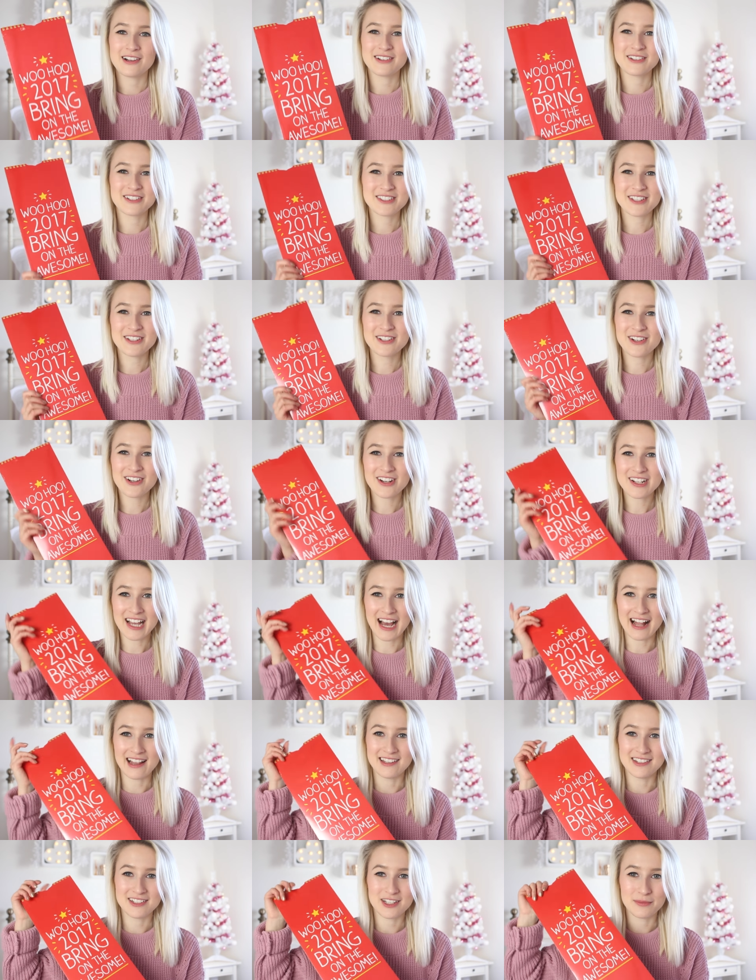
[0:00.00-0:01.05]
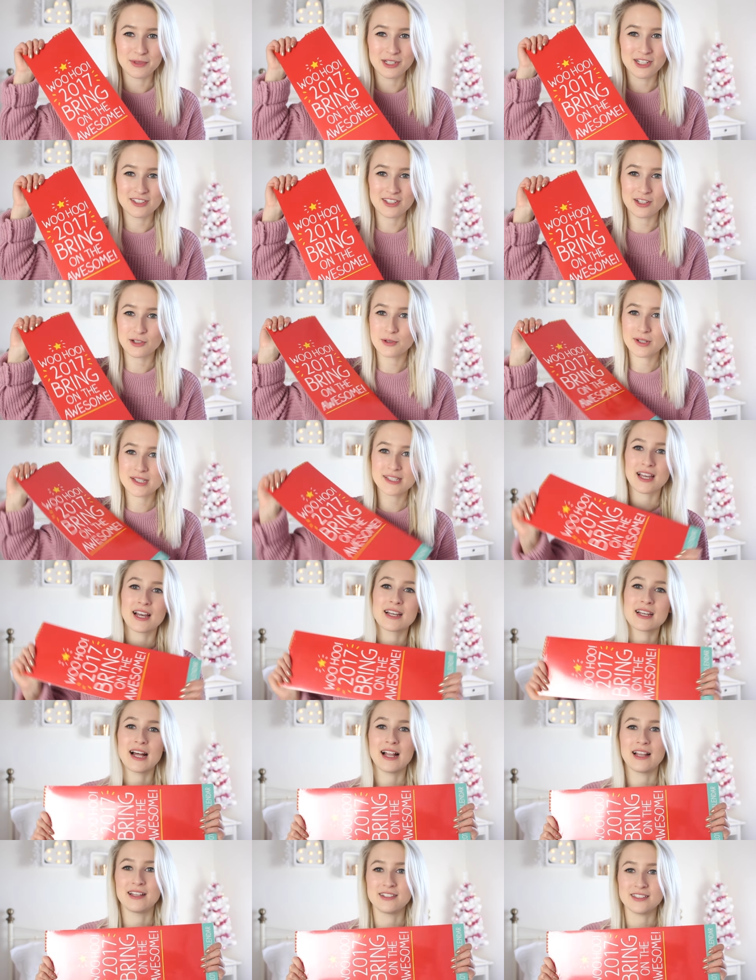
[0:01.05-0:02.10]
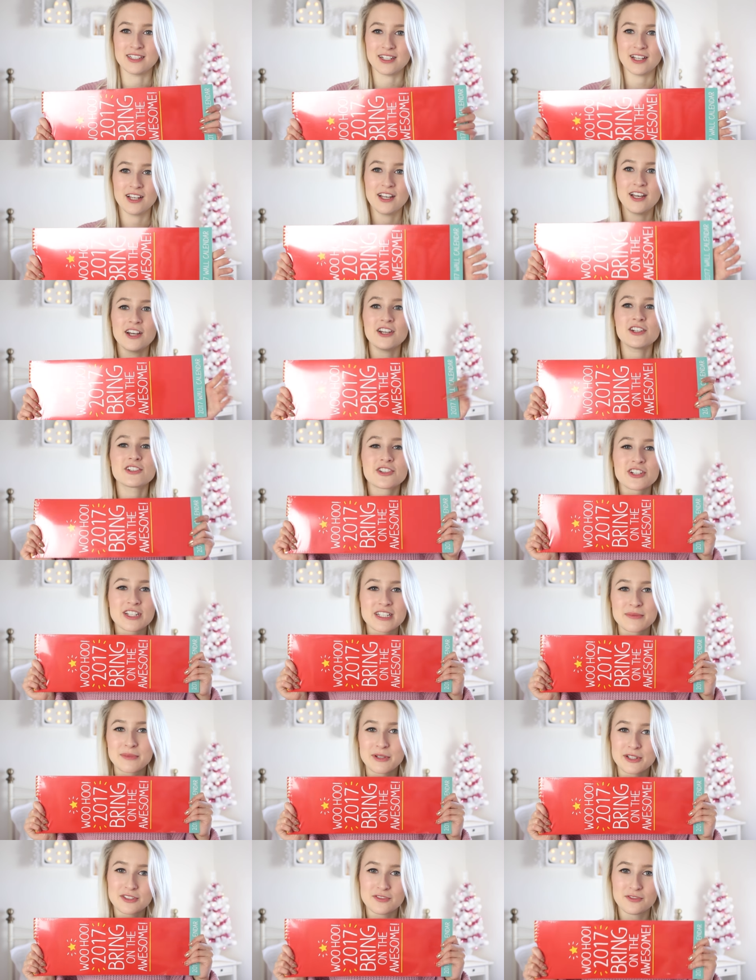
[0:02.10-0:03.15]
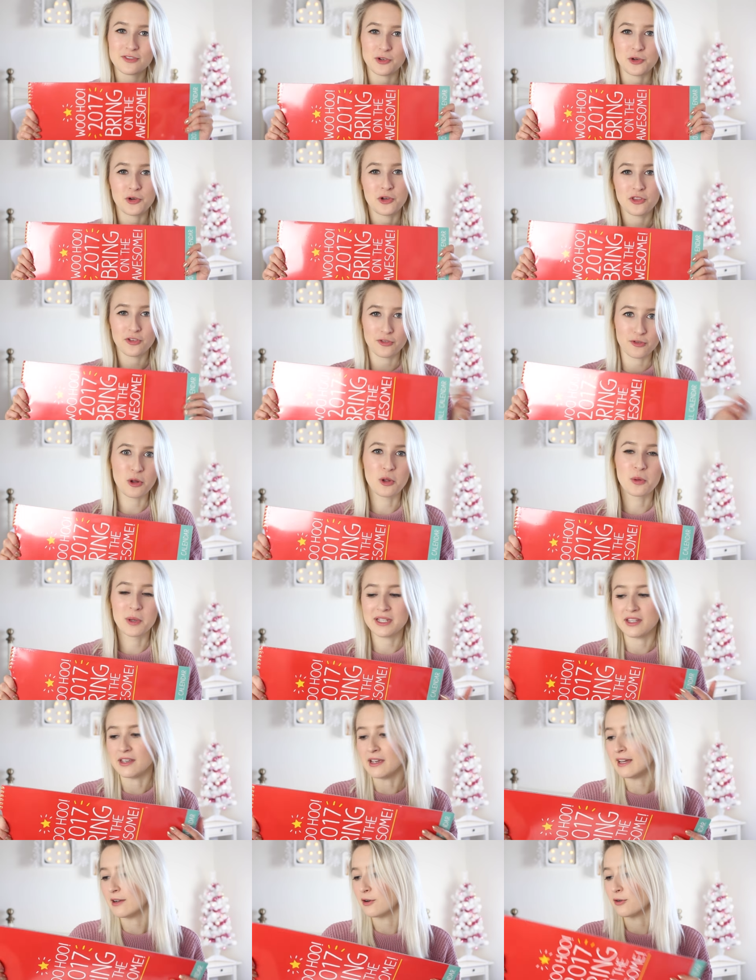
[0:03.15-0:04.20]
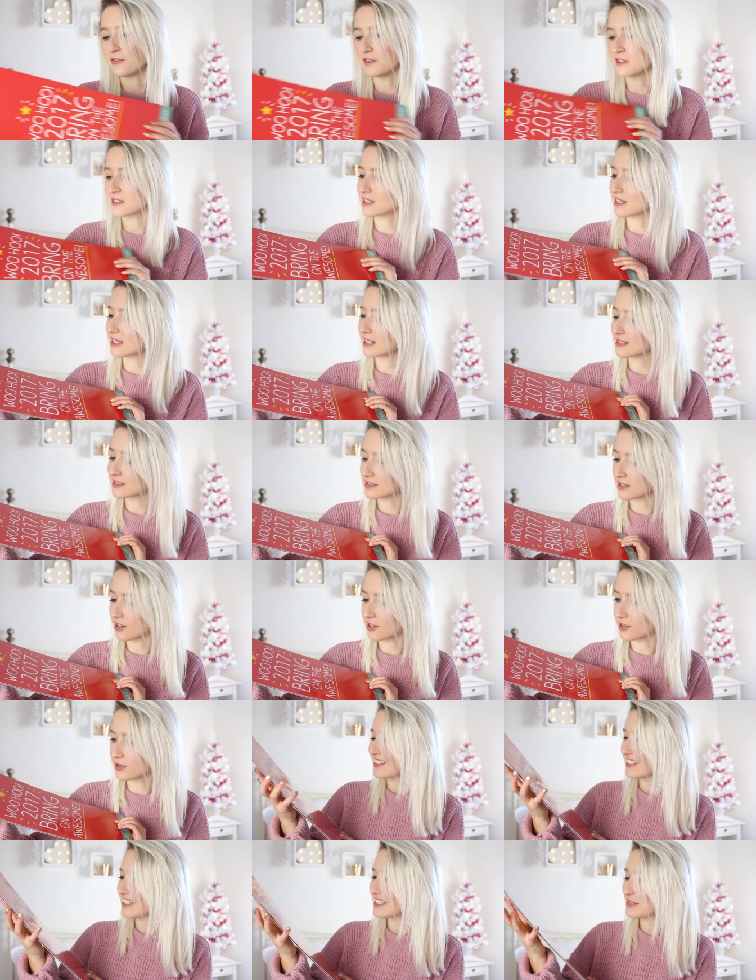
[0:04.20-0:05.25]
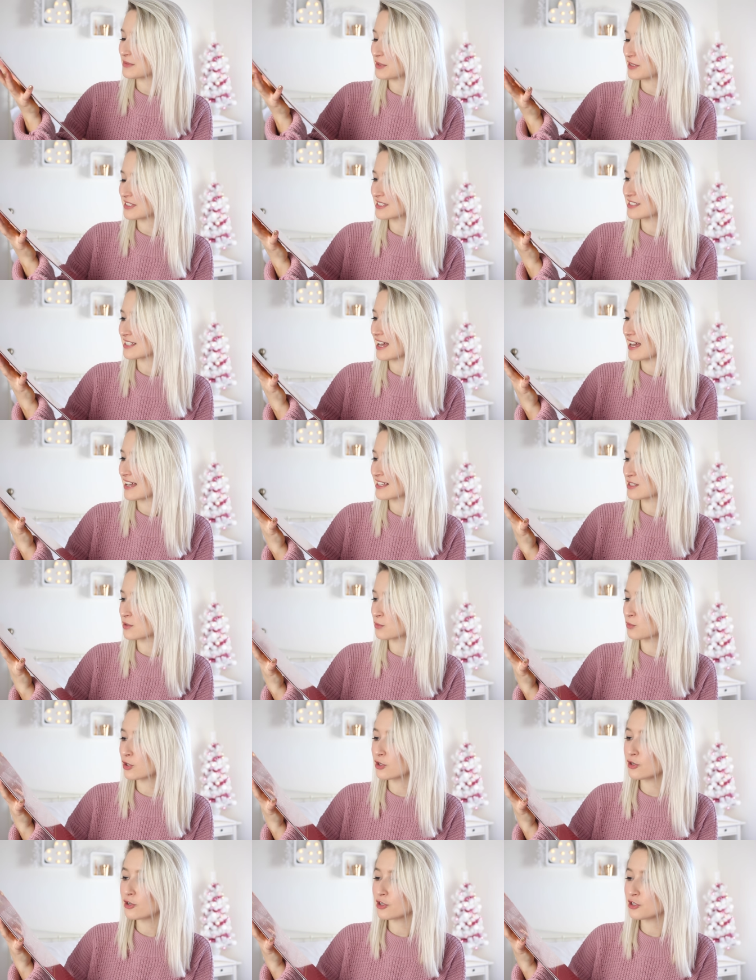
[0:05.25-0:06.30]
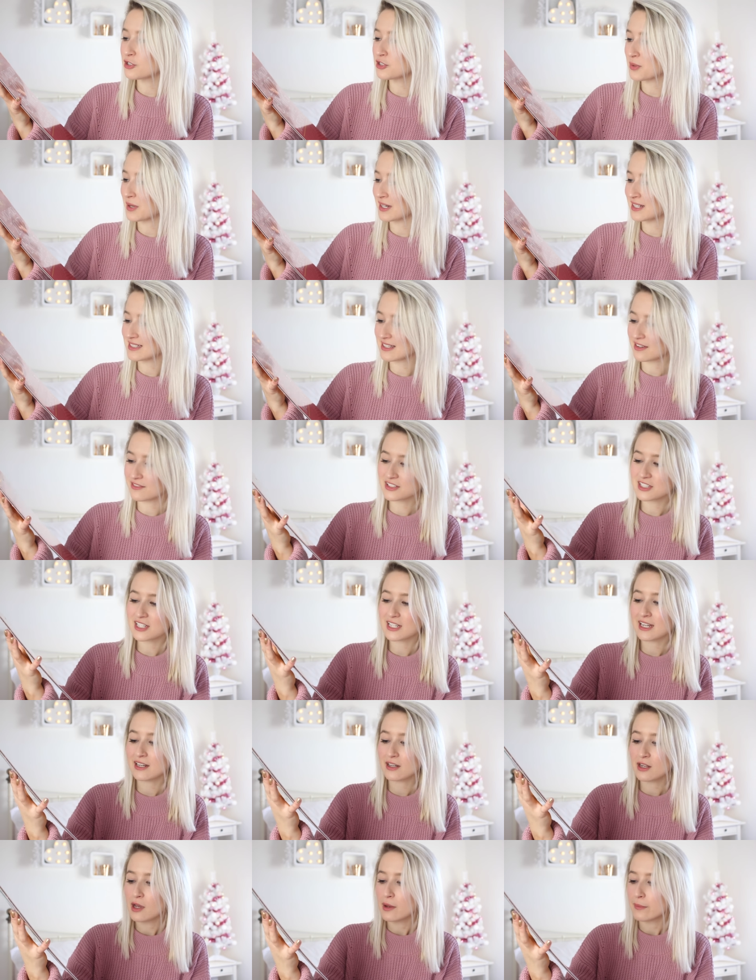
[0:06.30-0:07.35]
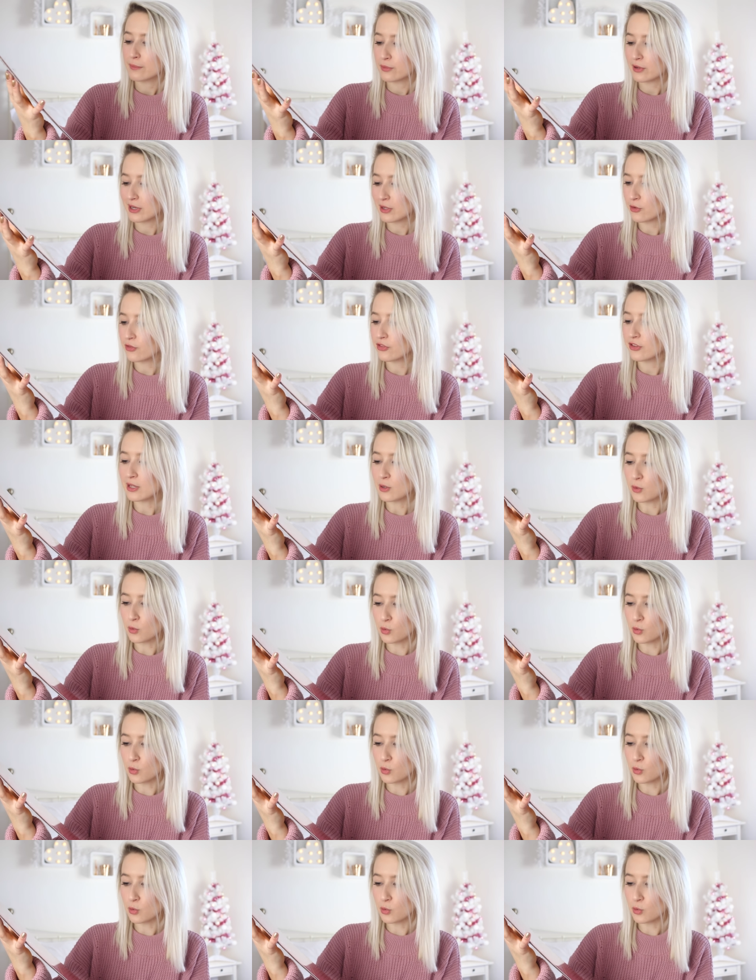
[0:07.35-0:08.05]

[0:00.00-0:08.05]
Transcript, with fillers: I also got a calendar because I always get a calendar at Christmas for the following year, obviously. So this one says, woohoo 2017, bring on the